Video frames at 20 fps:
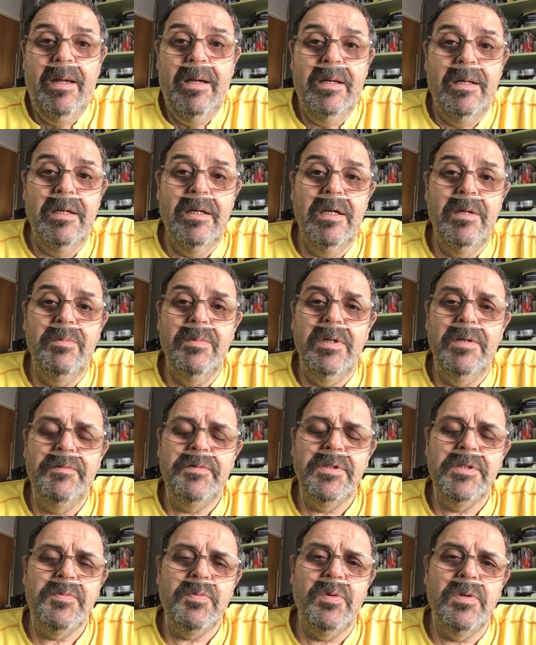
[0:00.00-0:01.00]
I've
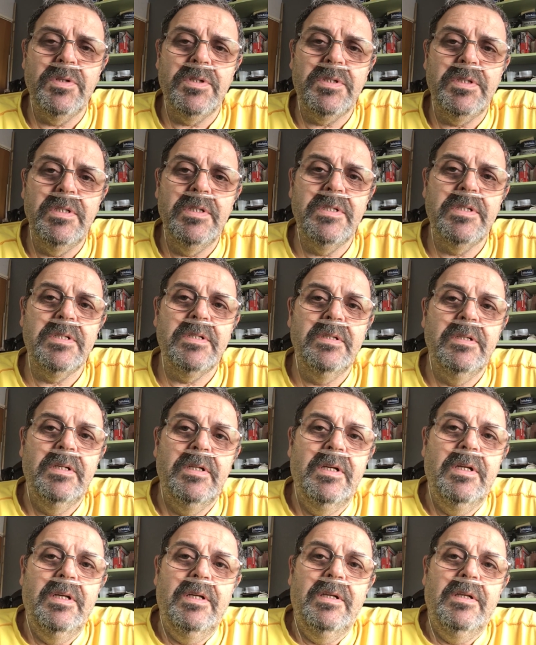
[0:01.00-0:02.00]
just watched his
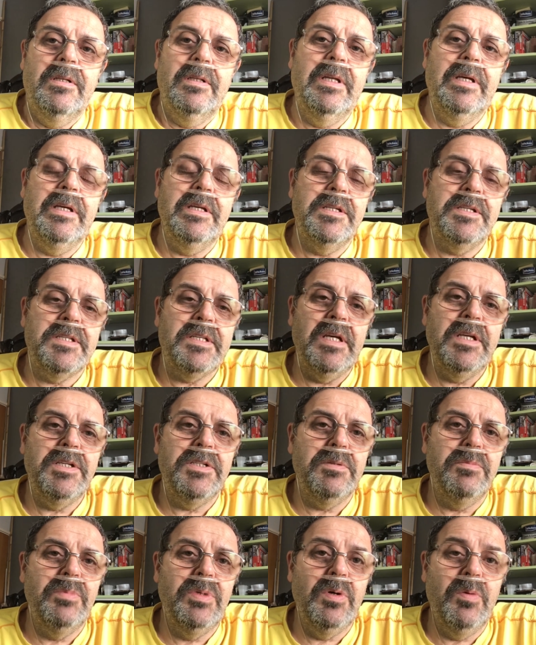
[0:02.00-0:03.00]
latest
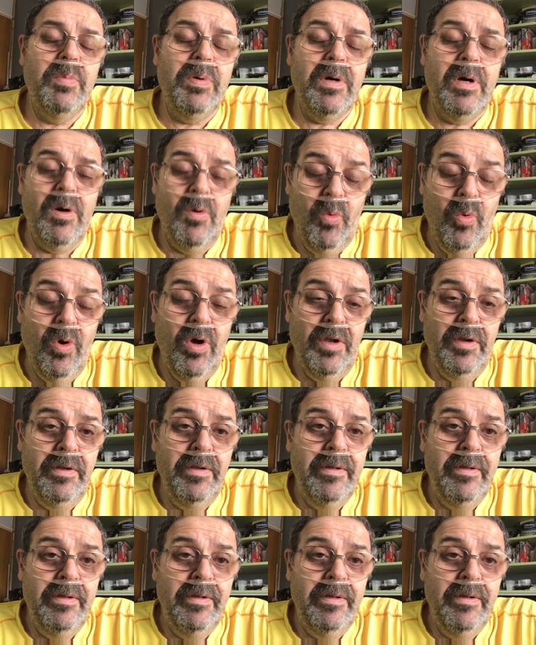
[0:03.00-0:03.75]
station build, part 1.